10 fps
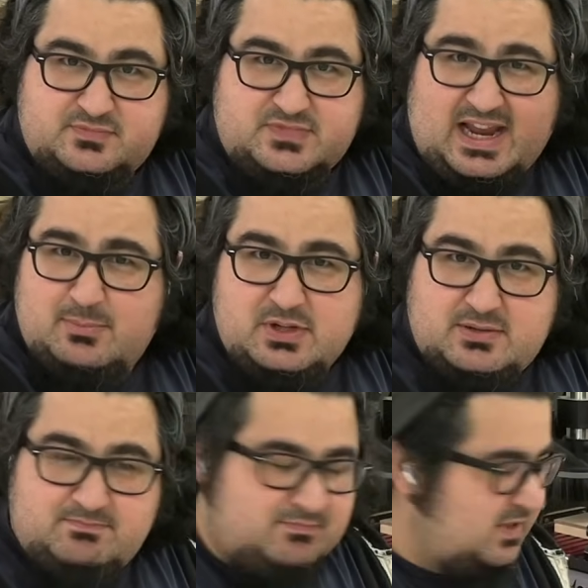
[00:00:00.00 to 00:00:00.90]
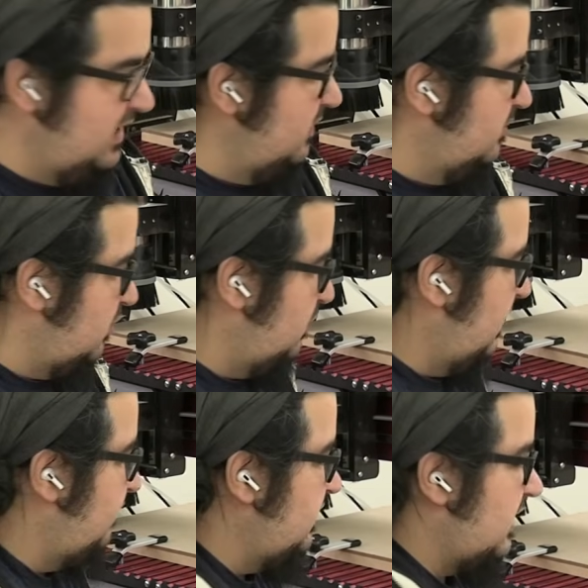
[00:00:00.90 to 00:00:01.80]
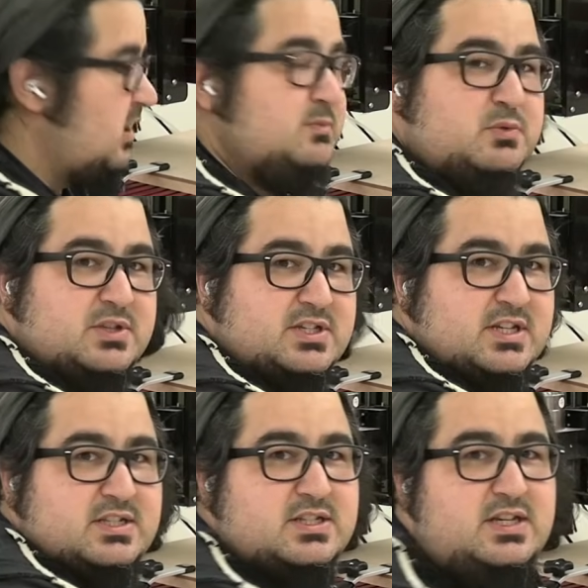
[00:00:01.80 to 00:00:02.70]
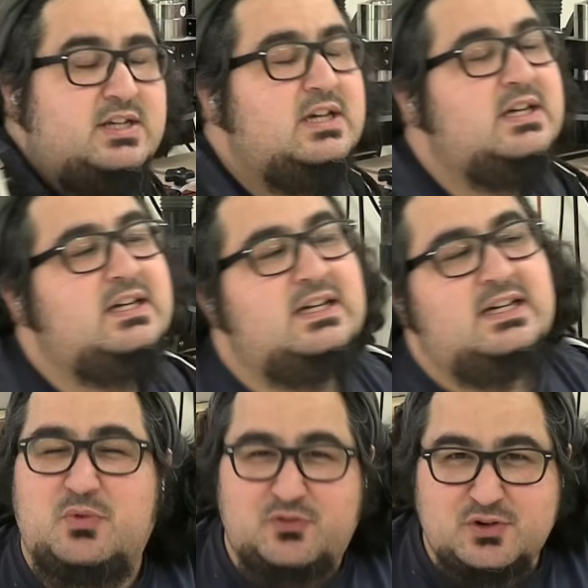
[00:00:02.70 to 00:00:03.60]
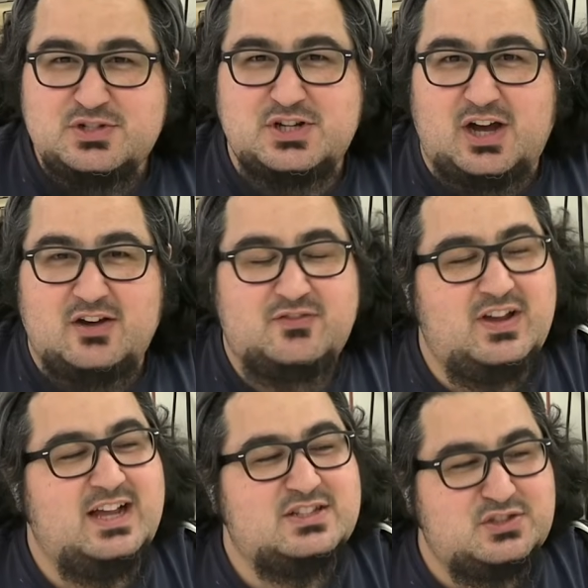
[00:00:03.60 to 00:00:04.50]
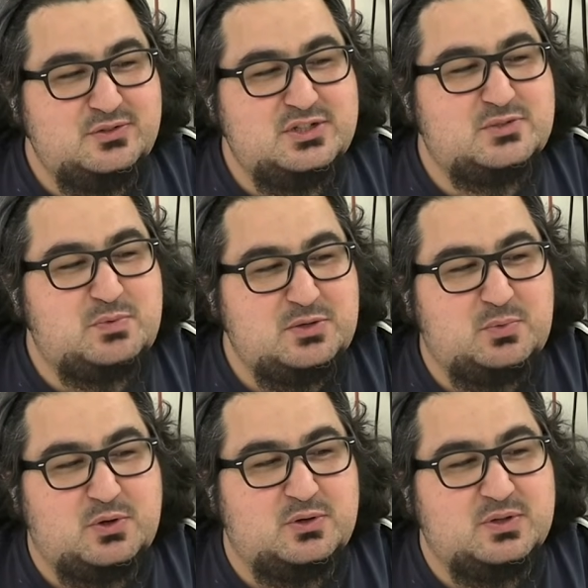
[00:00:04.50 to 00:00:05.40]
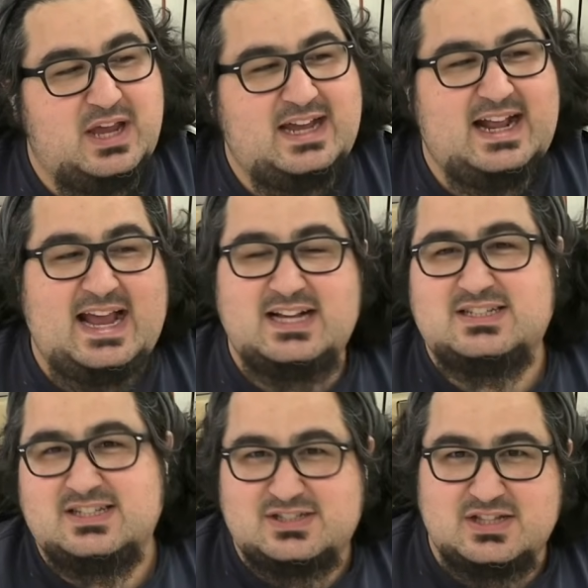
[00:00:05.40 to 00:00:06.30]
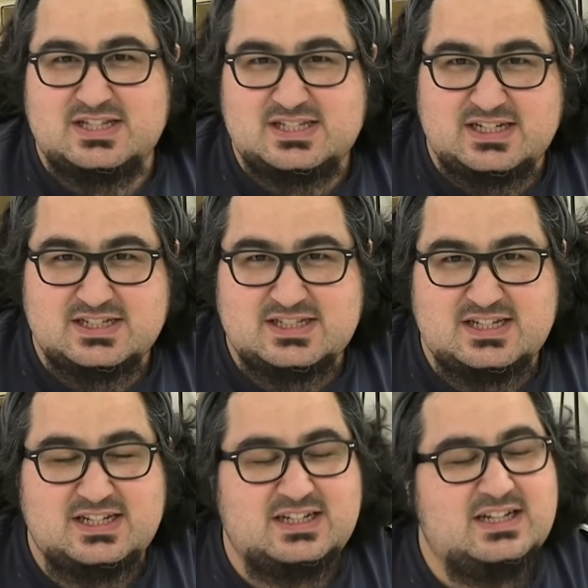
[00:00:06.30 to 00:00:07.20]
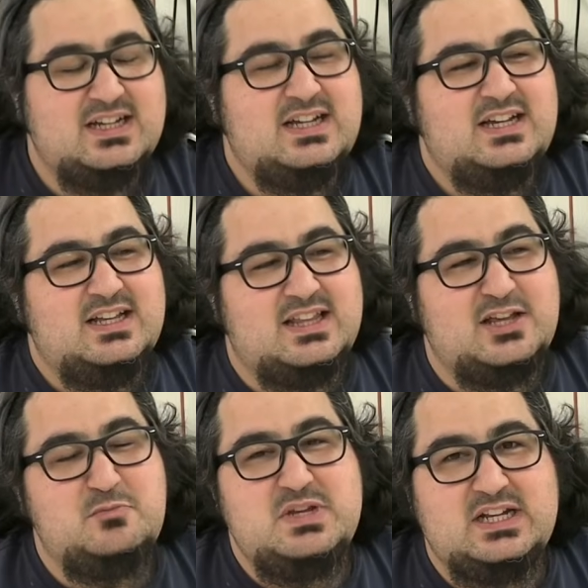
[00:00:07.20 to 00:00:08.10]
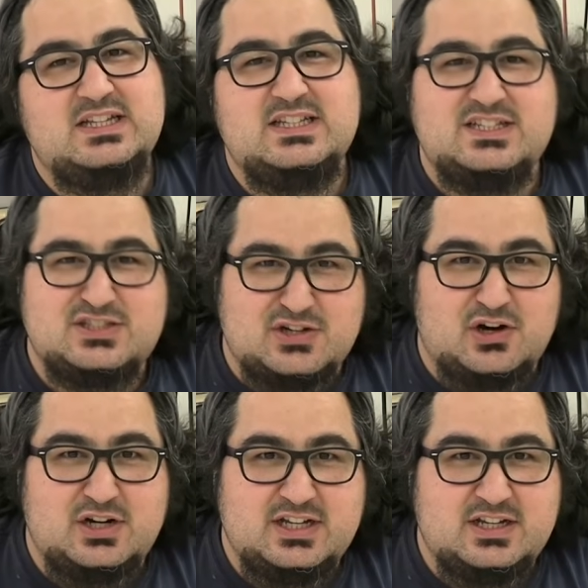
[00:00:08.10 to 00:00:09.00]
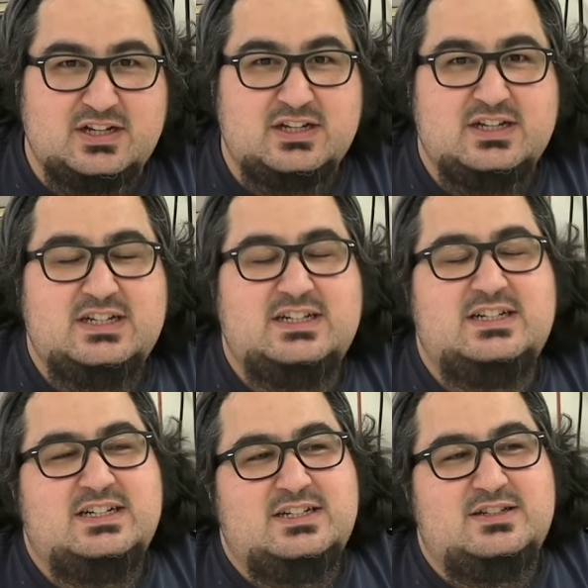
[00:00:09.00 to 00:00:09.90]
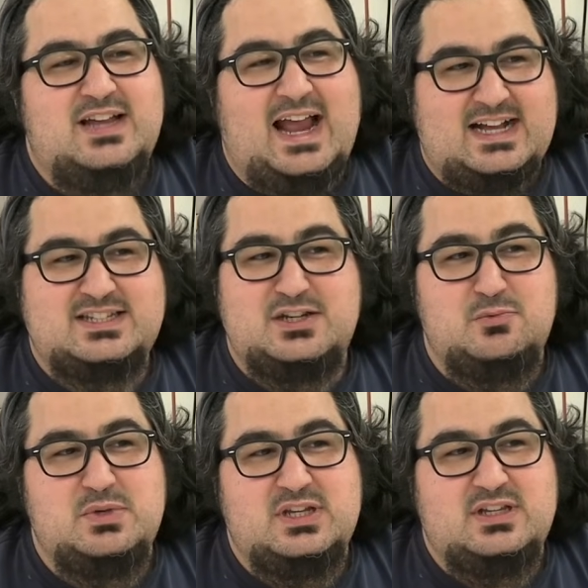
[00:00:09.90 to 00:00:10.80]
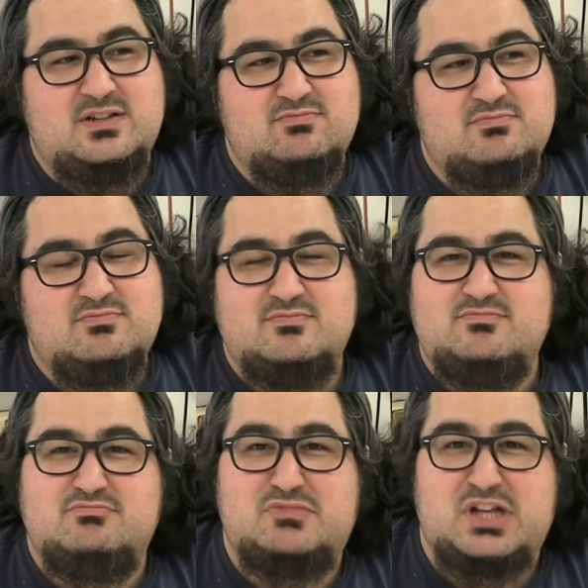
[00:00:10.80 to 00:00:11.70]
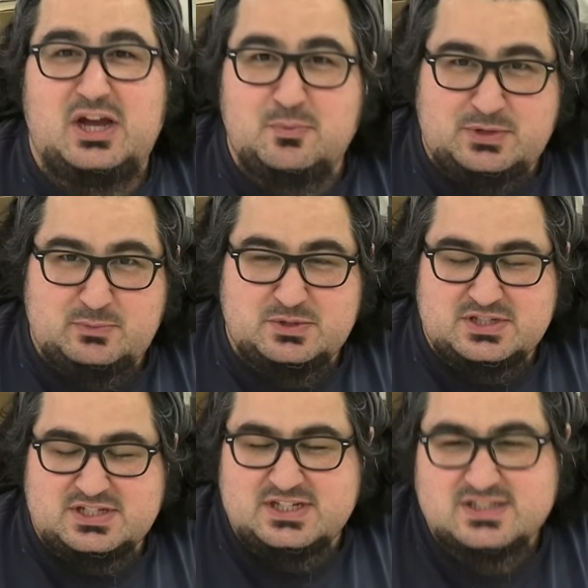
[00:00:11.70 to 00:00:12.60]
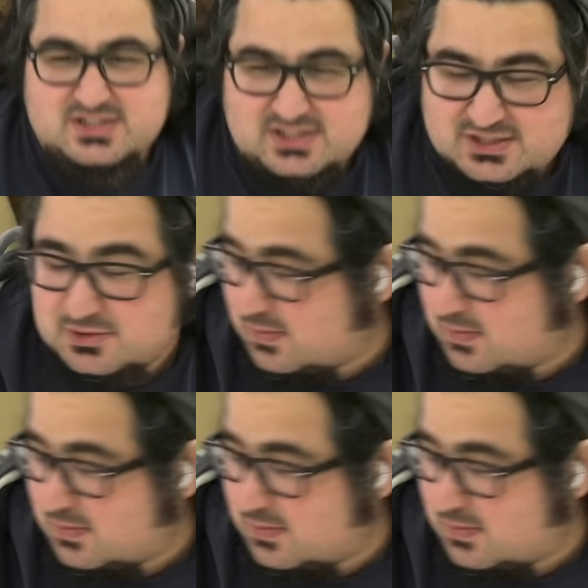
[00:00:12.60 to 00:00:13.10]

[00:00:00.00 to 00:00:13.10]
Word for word: tablet thing or whatever that comes with the CNC. But first off, as soon as people had access to the CNC, they immediately started asking me to help them with the CNC. So